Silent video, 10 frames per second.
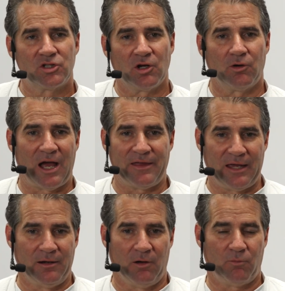So
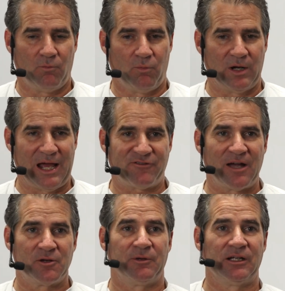what I've
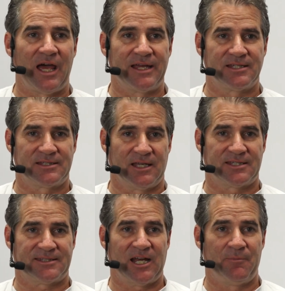come to realize is that
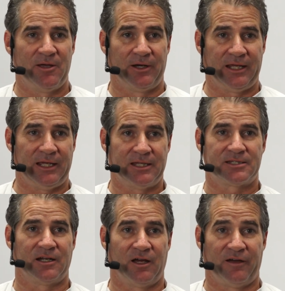sustainability is
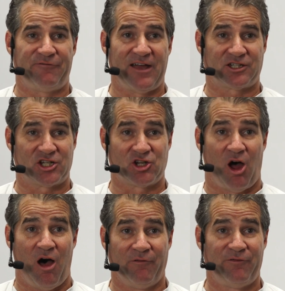going to affect us
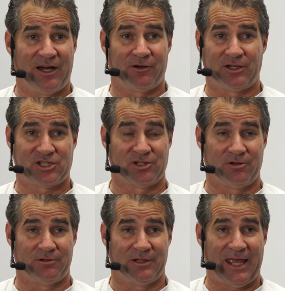all very
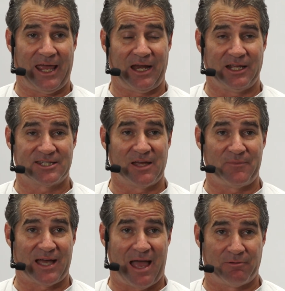soon, and it's
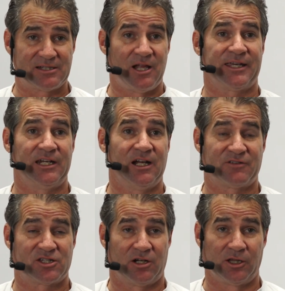something I was lucky enough
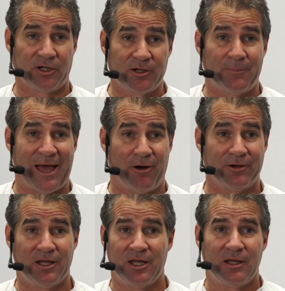to sort of learn about
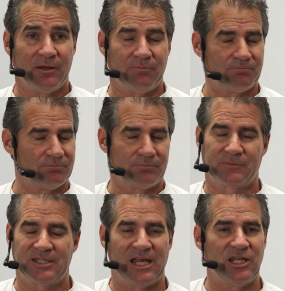
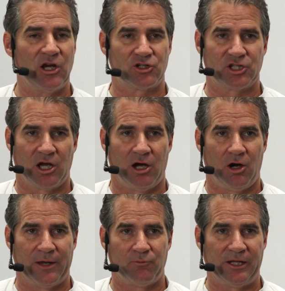10 years
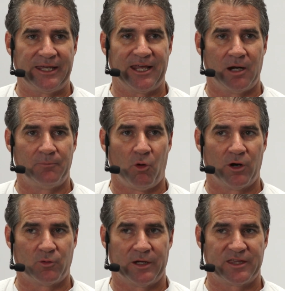ago and really get on
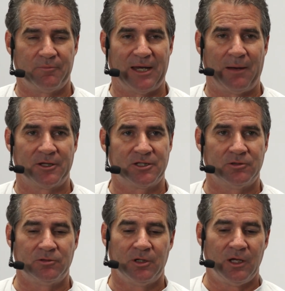board with and be able to
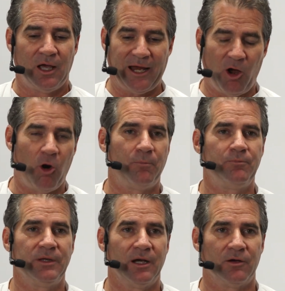do, I hope,
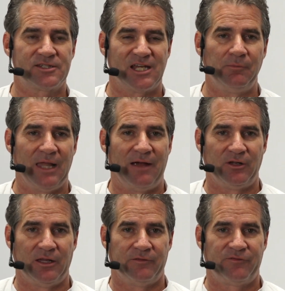some
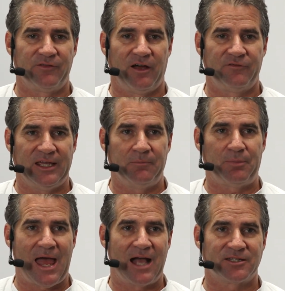level of
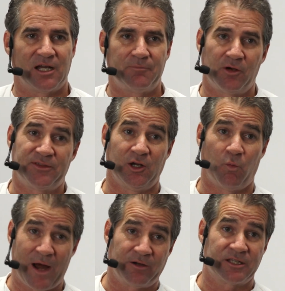impact on both the
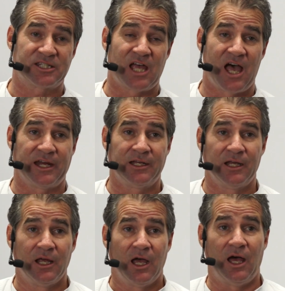awareness side
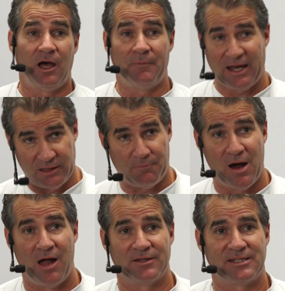and the
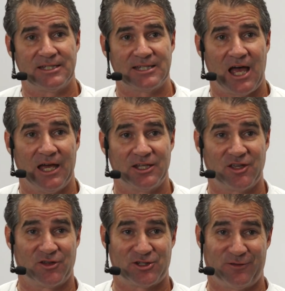policy side. So
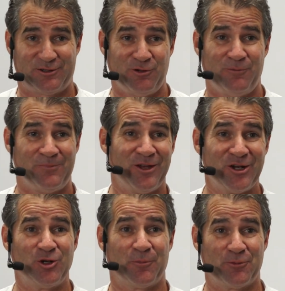there's sort of two
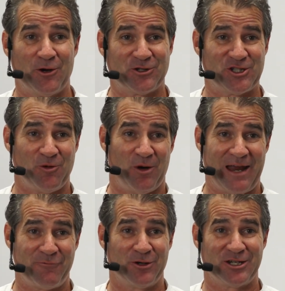approaches. You want
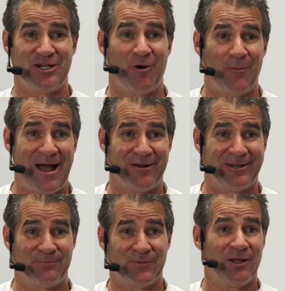everyone to know about it,